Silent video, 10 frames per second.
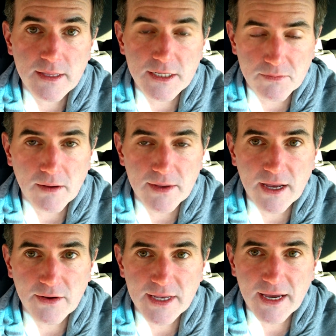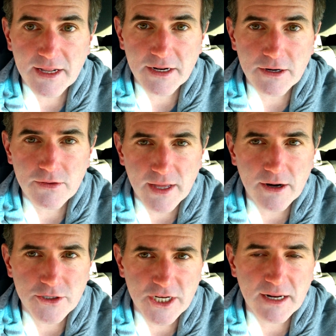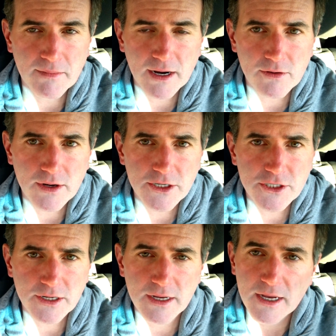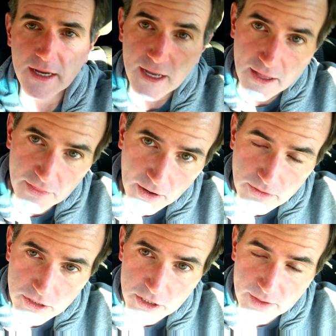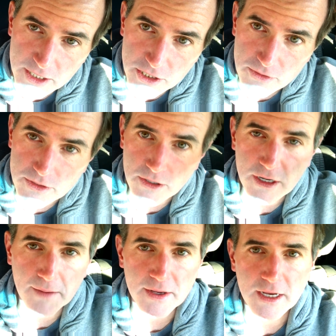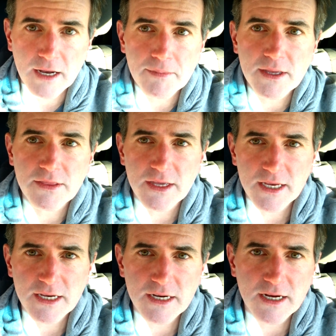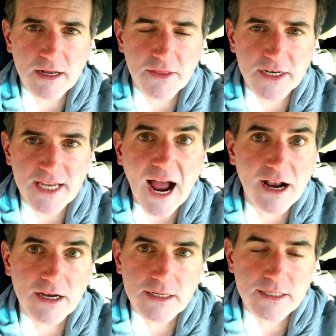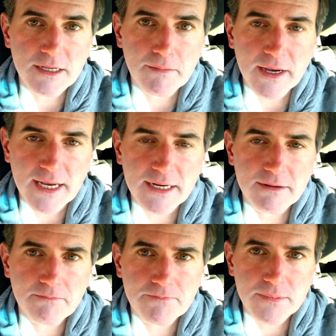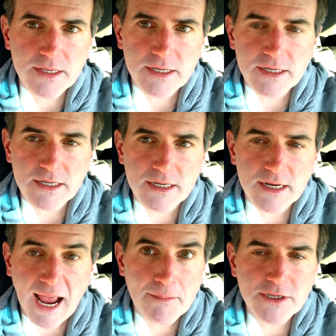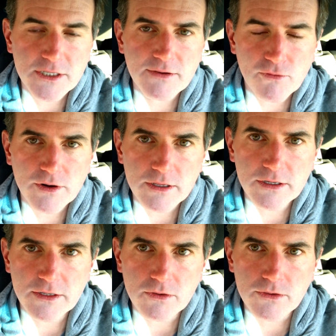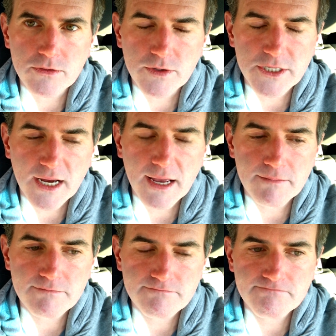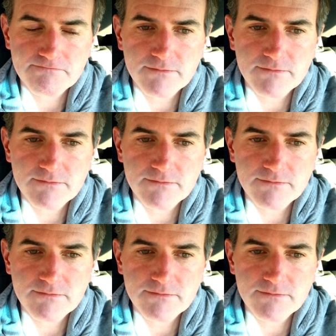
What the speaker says: That's probably how he got in here, that or chain migration. Those are 2 issues that are coming up in the DACA debate, the amnesty for illegals, which I am